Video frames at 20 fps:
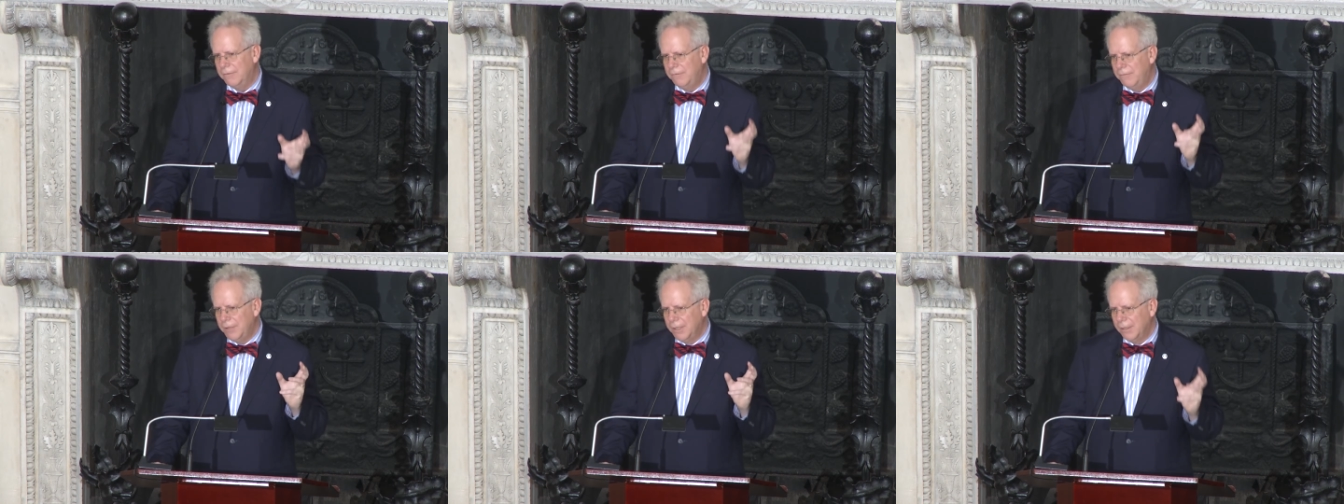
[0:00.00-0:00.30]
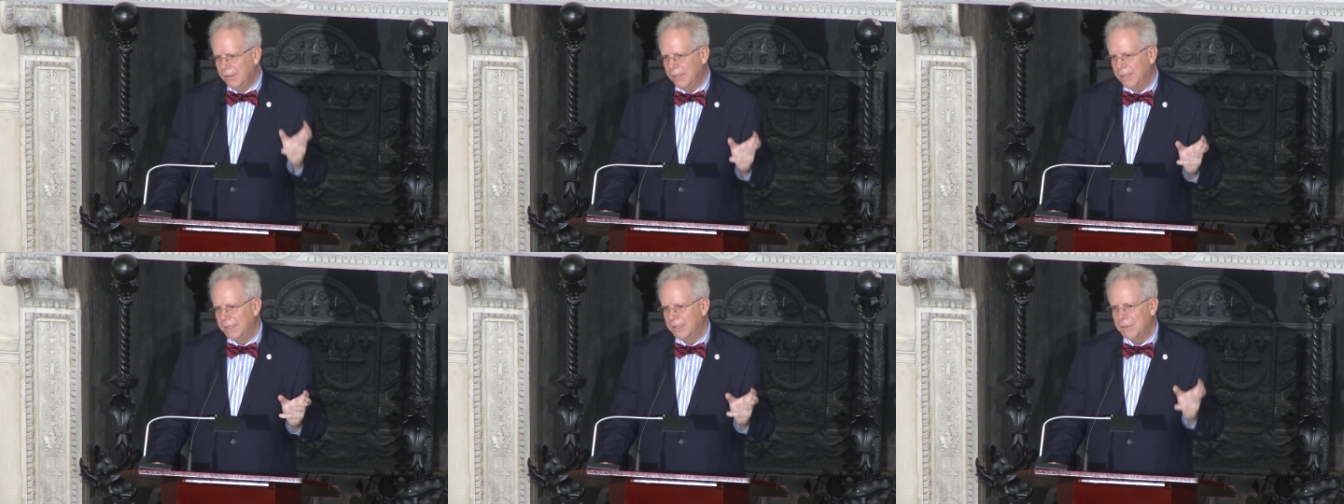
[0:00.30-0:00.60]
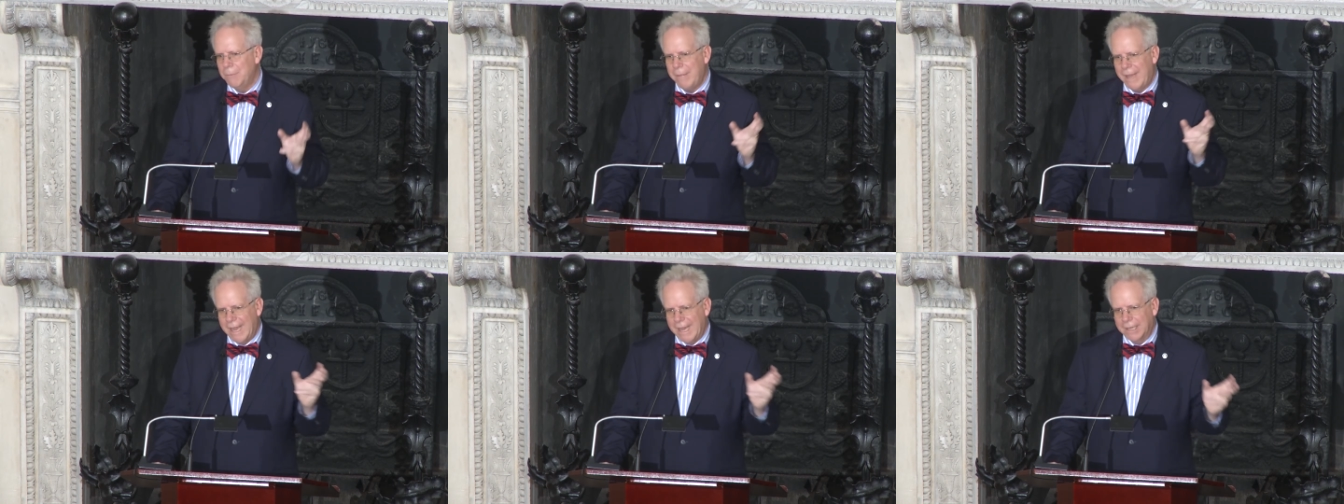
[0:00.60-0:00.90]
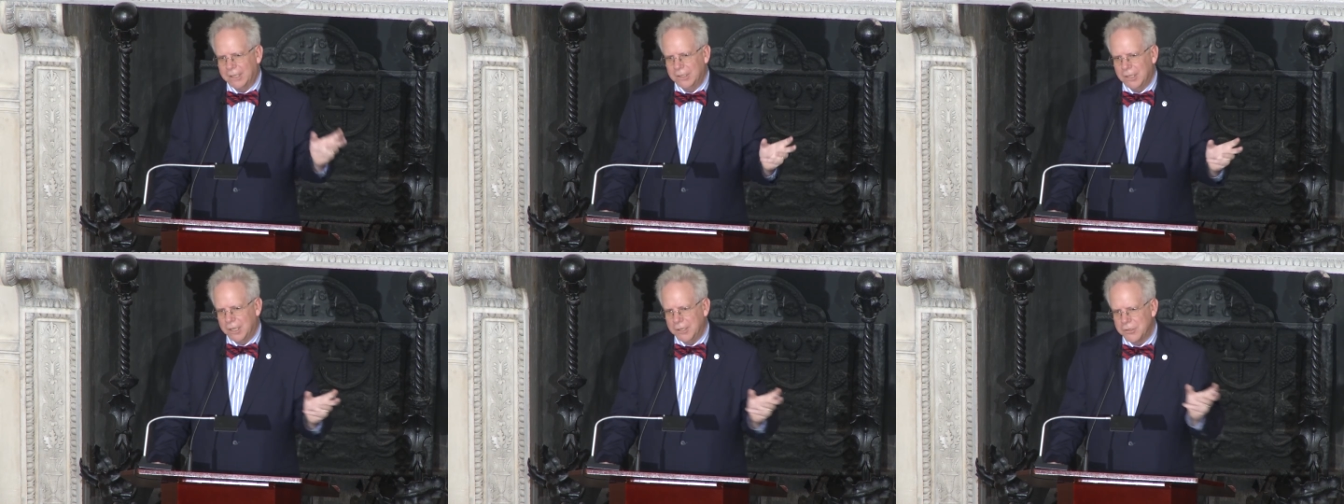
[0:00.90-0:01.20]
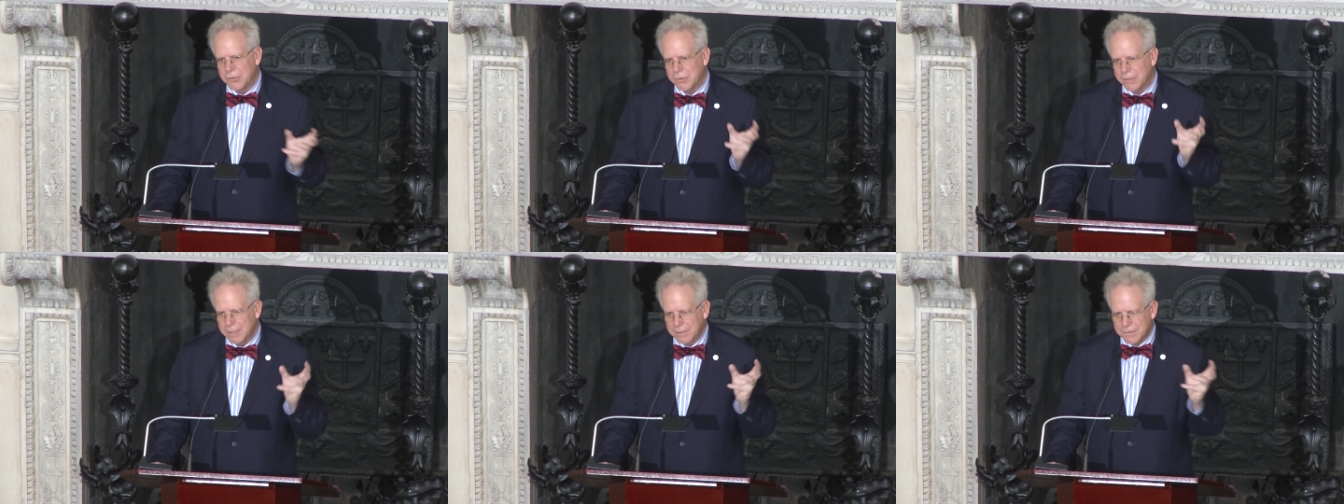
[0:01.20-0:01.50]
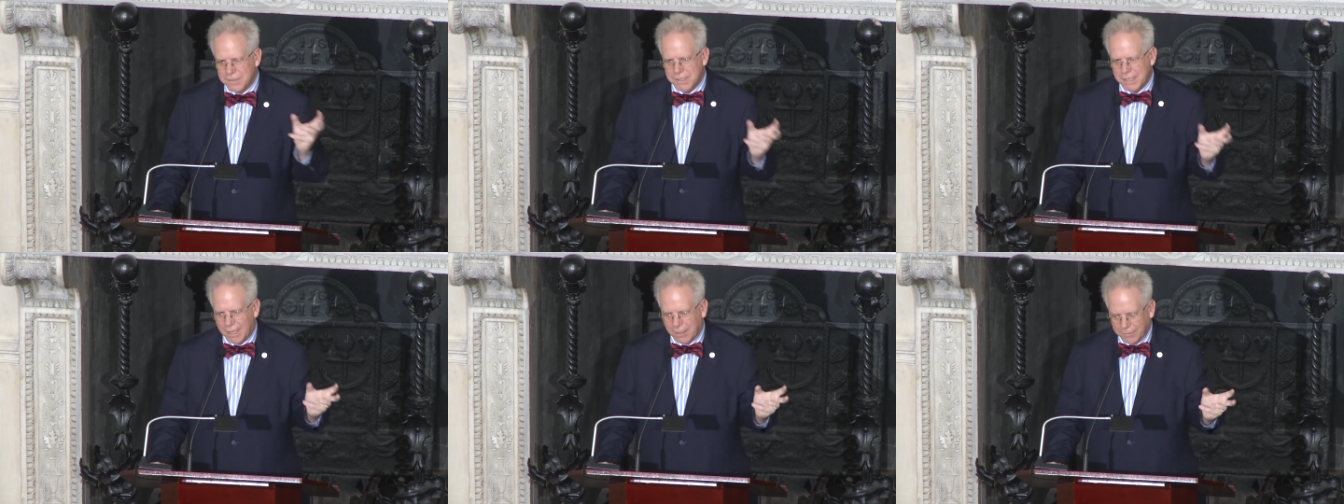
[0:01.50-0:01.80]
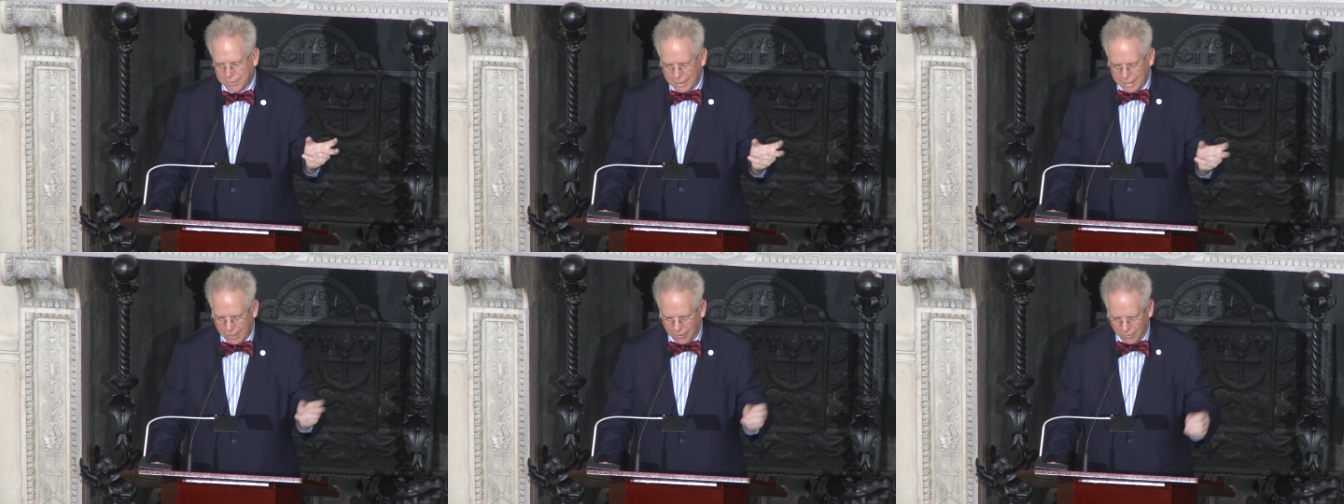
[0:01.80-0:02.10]
filling the backcountry of
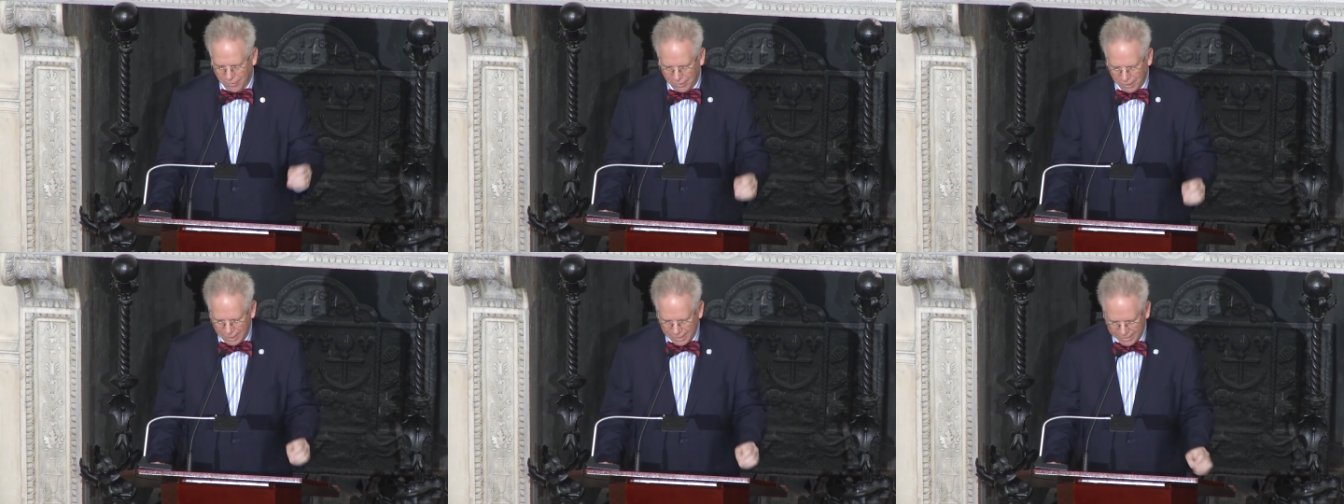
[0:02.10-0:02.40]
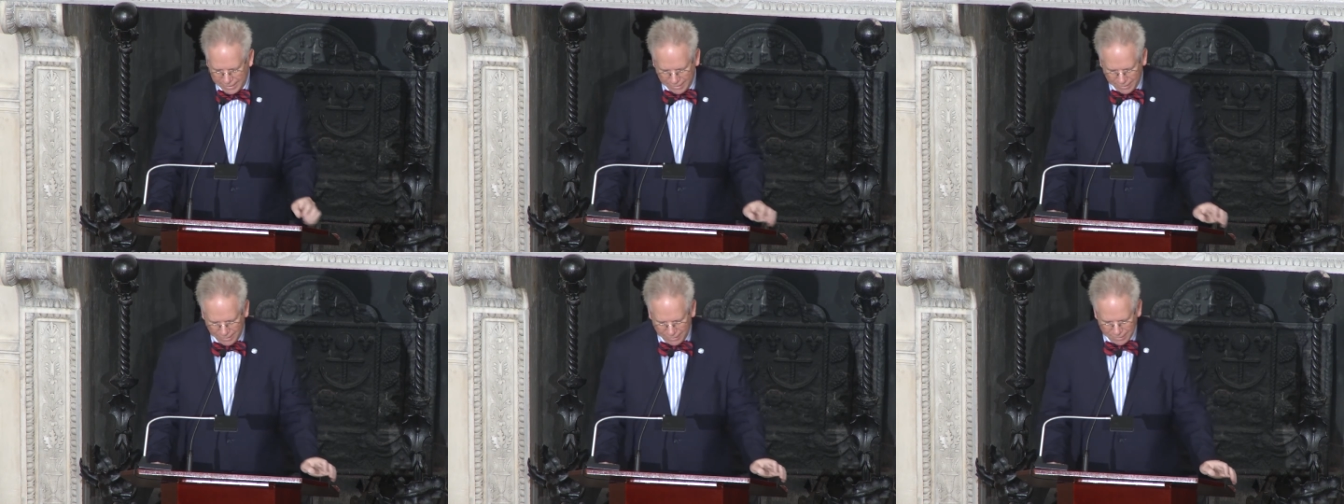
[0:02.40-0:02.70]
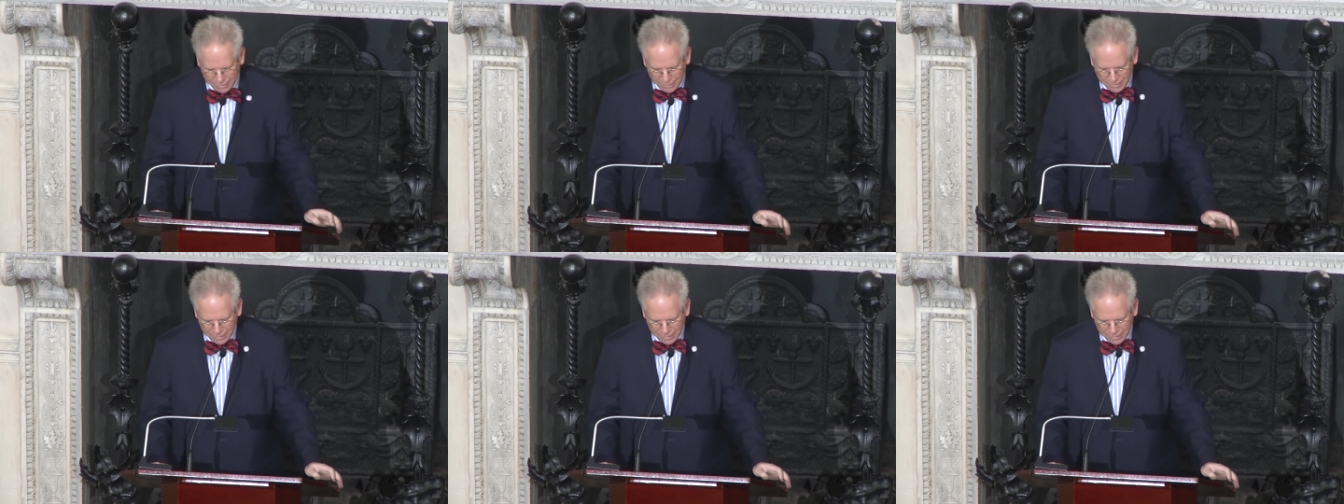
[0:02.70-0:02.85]
South Carolina,